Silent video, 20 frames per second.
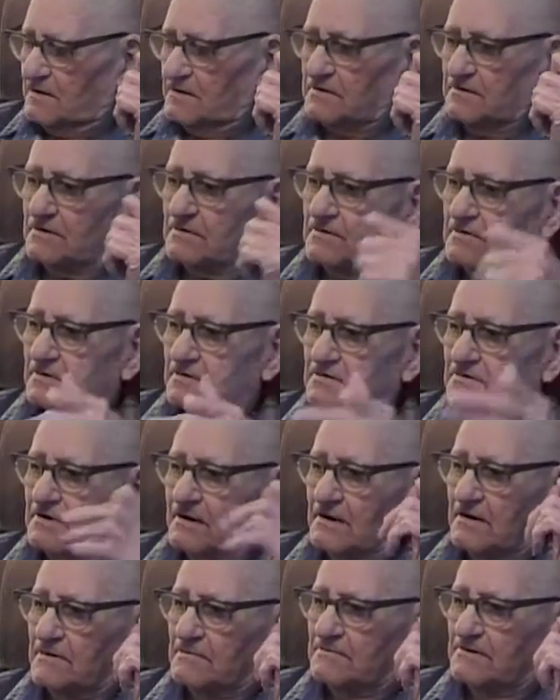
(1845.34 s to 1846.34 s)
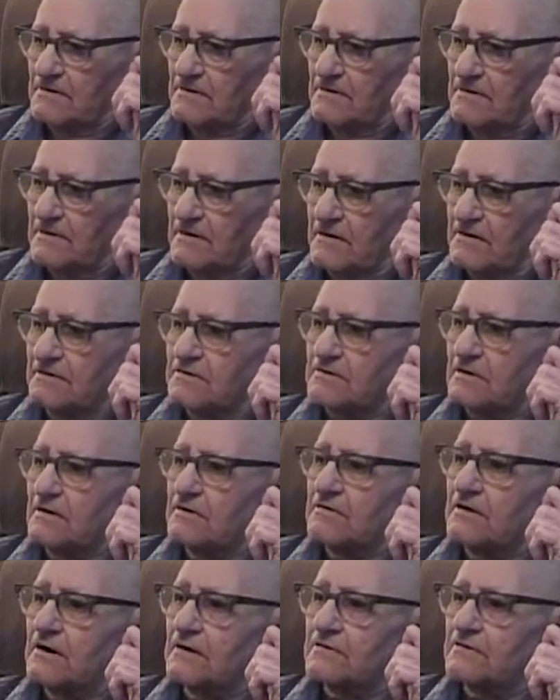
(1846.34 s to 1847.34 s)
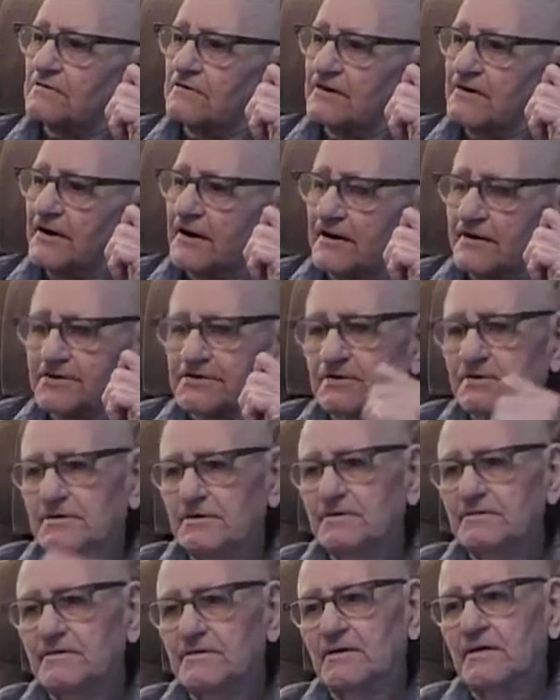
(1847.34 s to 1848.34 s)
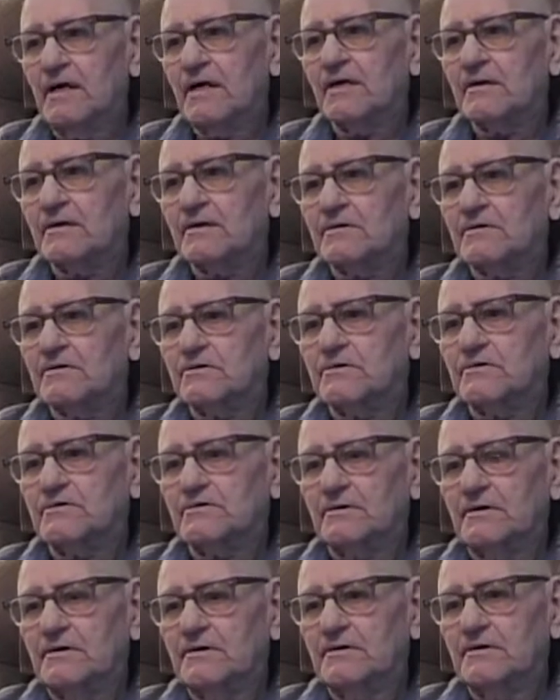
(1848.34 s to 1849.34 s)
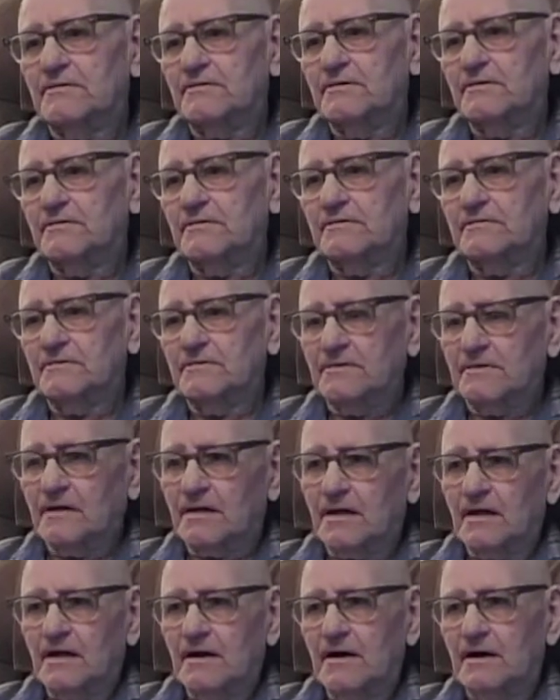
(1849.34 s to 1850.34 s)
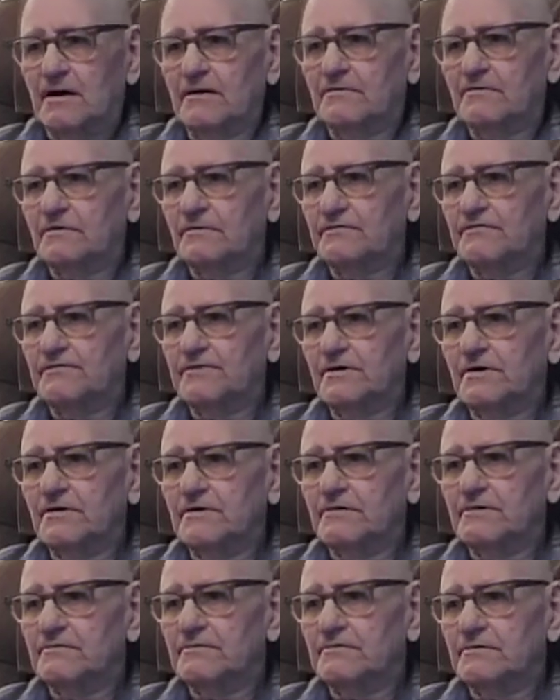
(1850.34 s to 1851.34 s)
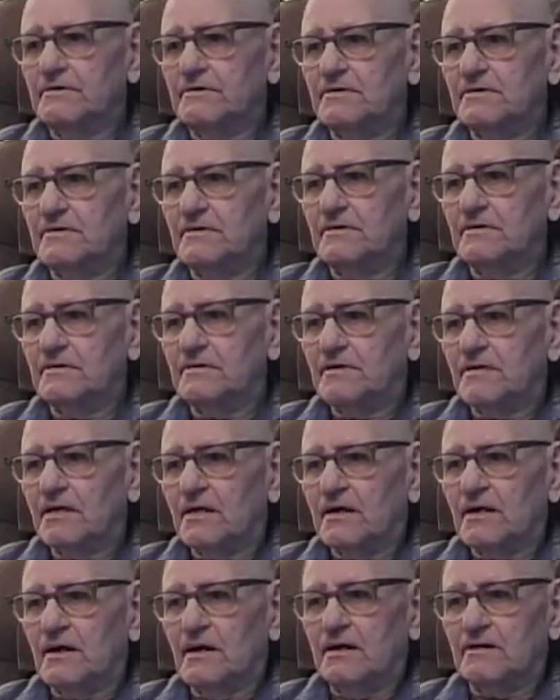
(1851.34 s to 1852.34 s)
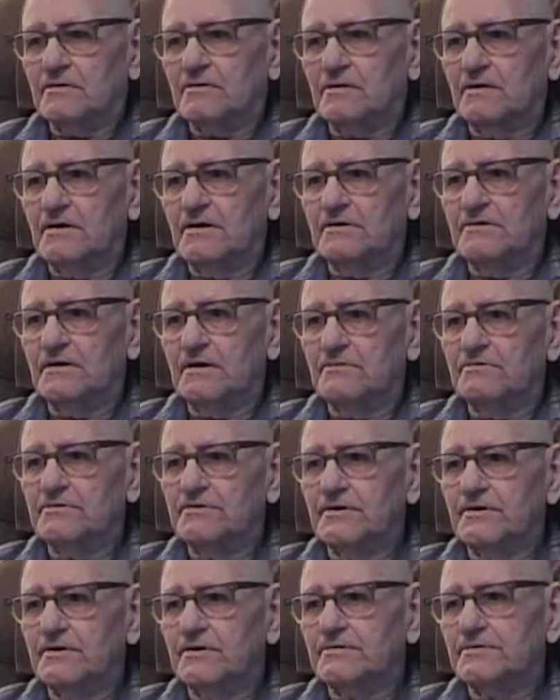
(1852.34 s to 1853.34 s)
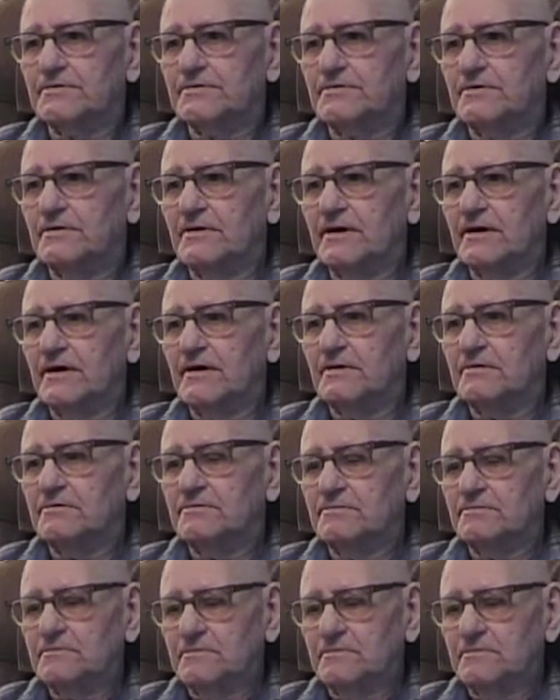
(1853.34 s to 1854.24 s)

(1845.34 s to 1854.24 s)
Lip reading: just looked at them, and they'd sit around and grin at you. And of course, I didn't have no feelings, but I was glad they was there and stood out.